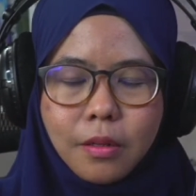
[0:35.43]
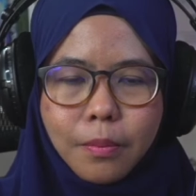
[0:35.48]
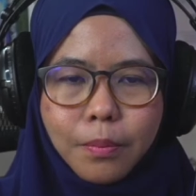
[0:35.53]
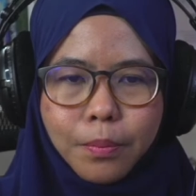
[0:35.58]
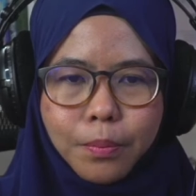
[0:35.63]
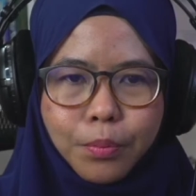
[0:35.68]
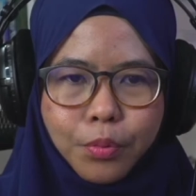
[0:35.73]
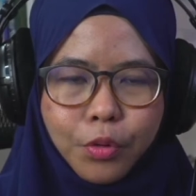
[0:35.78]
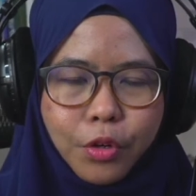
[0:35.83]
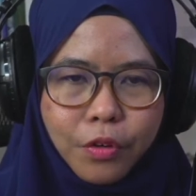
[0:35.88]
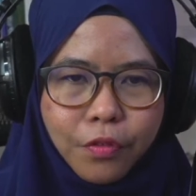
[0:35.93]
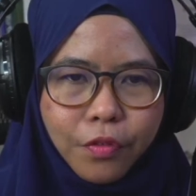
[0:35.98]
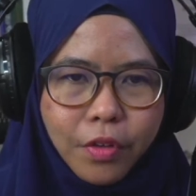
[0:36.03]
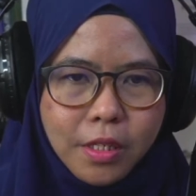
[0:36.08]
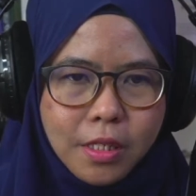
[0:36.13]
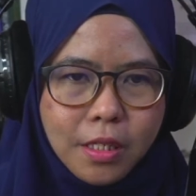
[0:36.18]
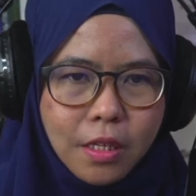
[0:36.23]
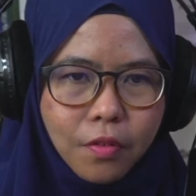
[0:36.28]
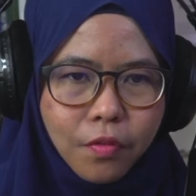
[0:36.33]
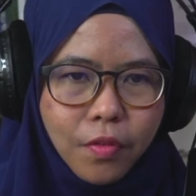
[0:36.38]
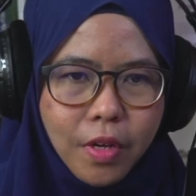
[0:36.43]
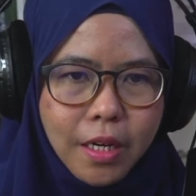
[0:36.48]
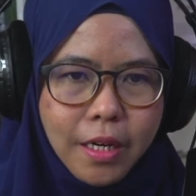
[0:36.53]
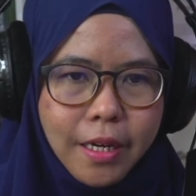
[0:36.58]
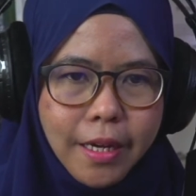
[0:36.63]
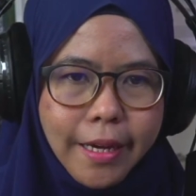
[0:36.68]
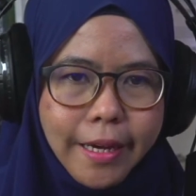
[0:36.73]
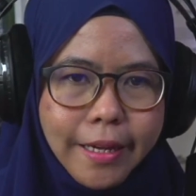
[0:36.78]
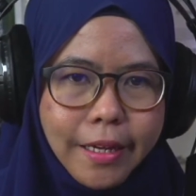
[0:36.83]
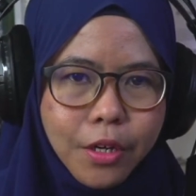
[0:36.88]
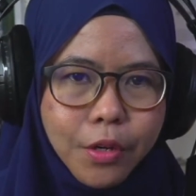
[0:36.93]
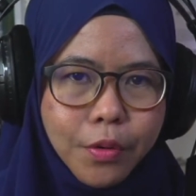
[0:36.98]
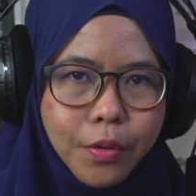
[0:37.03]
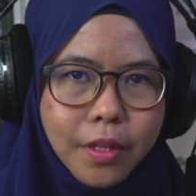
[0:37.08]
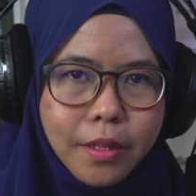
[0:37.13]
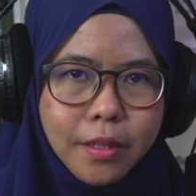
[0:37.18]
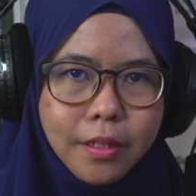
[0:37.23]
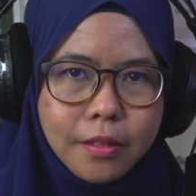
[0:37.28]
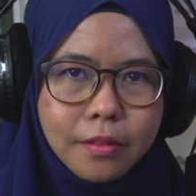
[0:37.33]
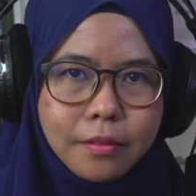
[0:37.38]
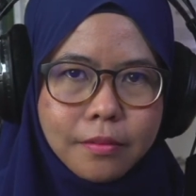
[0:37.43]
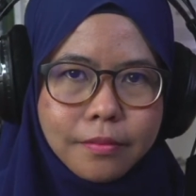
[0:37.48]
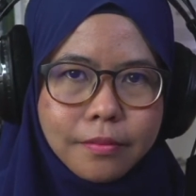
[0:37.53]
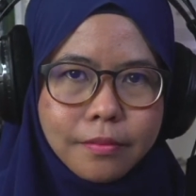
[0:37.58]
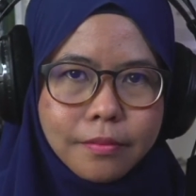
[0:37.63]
previous event that I created.